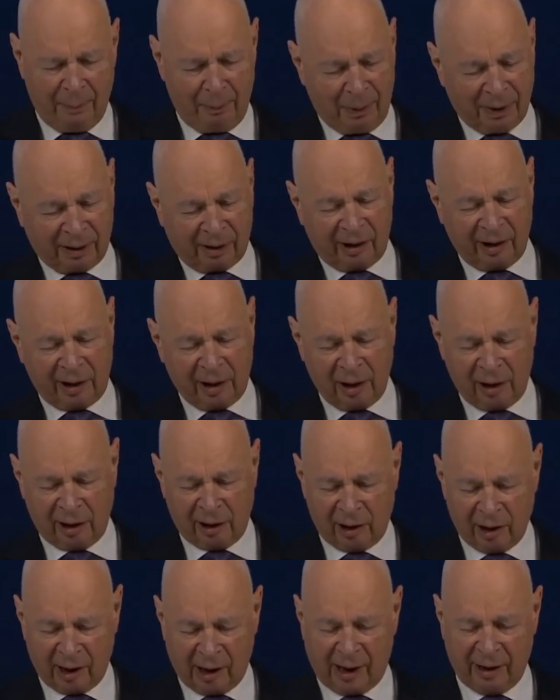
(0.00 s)
I'm
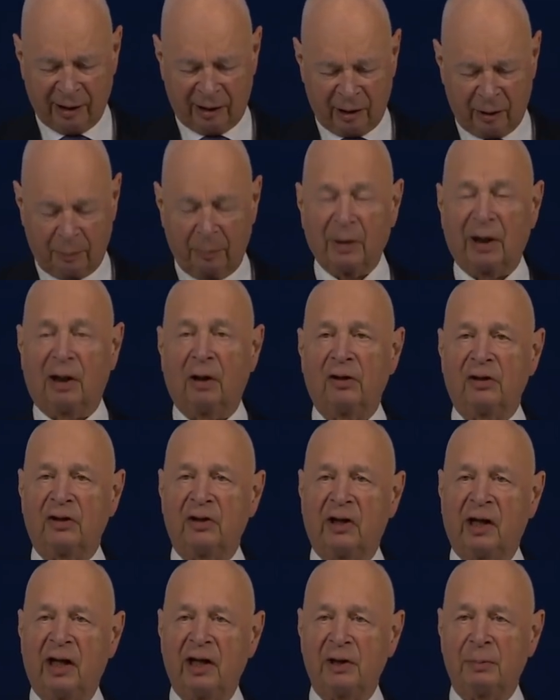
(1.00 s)
particularly delighted
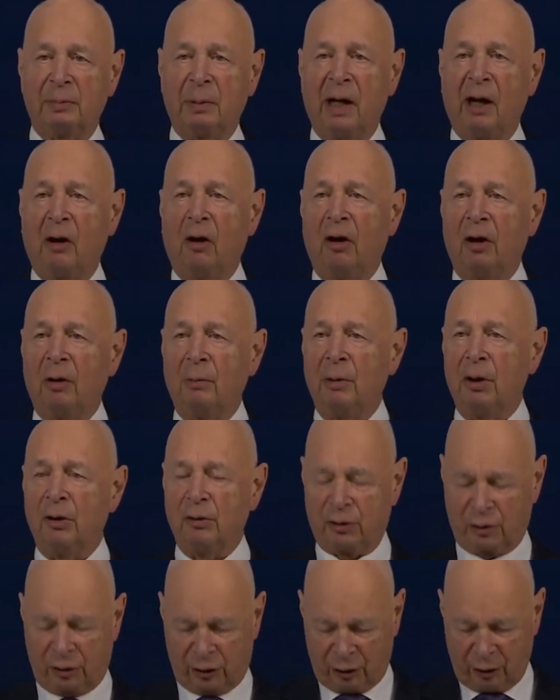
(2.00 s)
because it has been
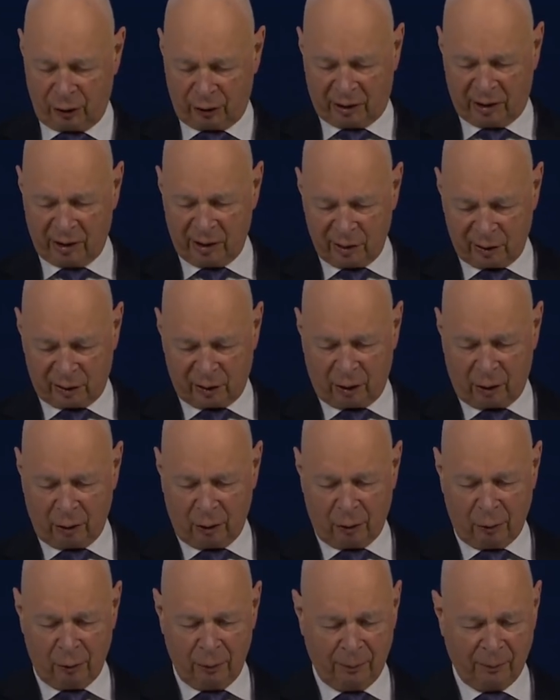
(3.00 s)
almost 30 years
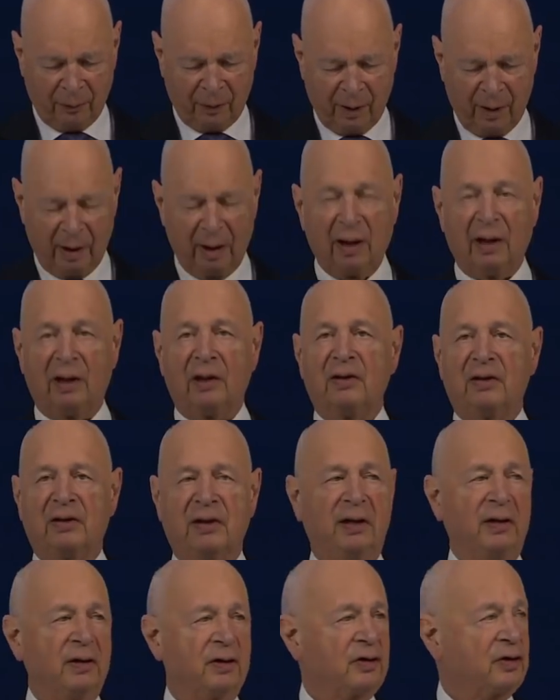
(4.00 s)
ago
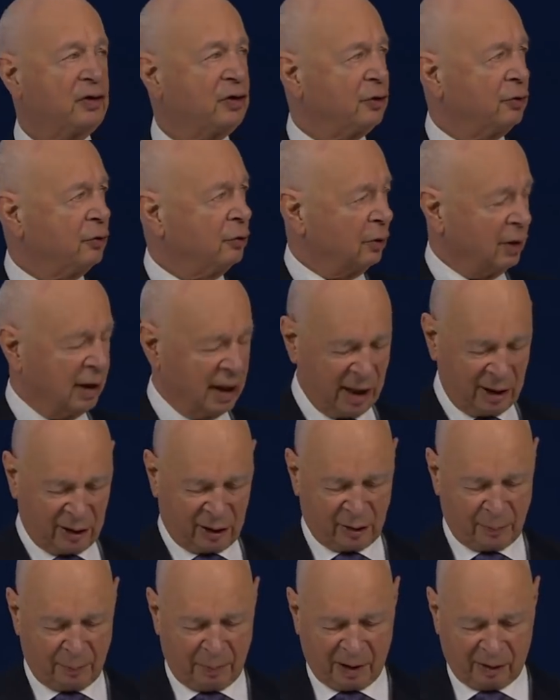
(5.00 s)
since your
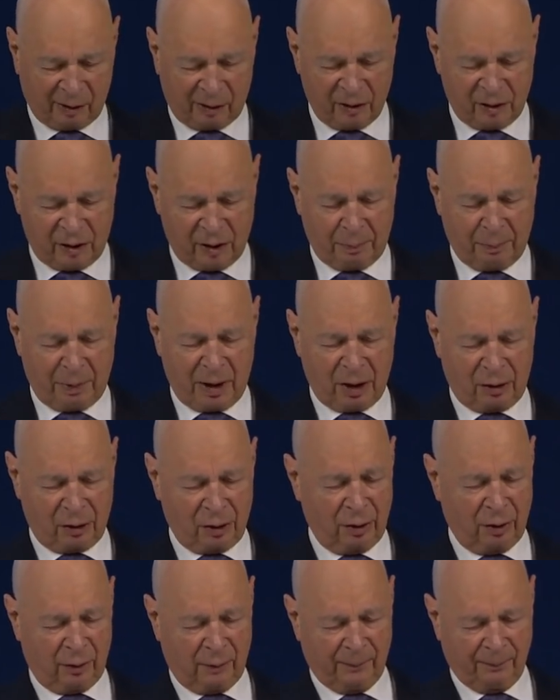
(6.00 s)
last
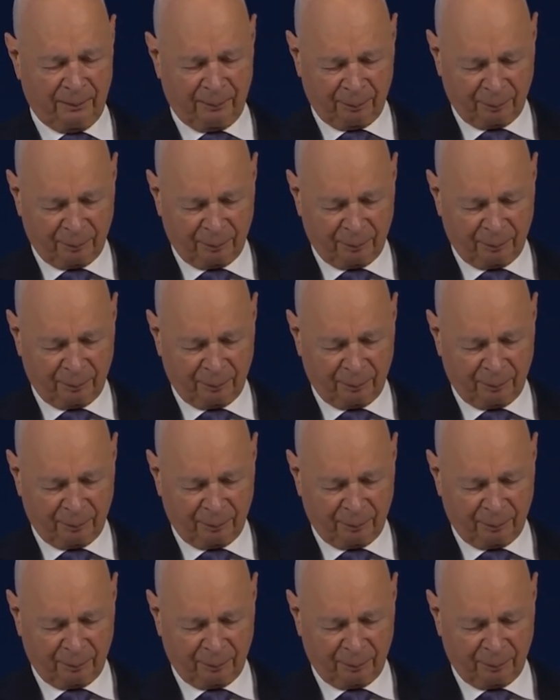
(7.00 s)
participation.